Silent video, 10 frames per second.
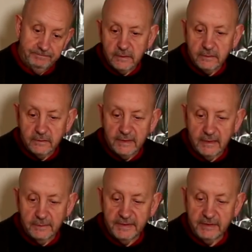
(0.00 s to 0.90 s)
So
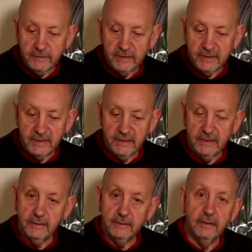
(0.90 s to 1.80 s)
that'll be interesting,
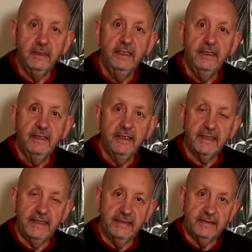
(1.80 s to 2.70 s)
and
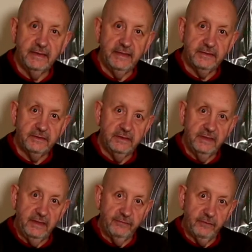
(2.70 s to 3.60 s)
again I'd like to
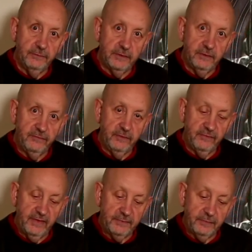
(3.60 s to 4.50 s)
hear from you if
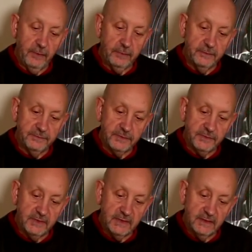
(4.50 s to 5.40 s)
you've had problems
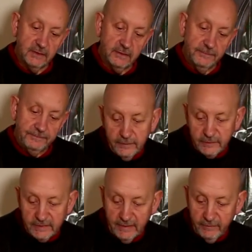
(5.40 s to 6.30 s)
with these
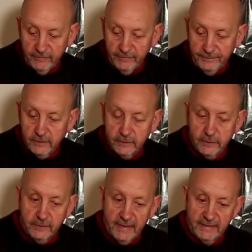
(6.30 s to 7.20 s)
yourself.
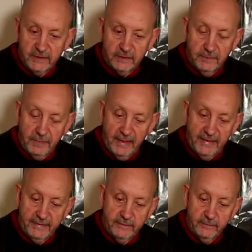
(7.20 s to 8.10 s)
So that's the
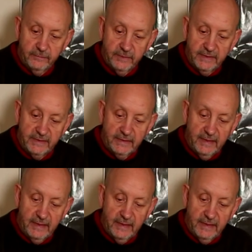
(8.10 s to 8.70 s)
plan really.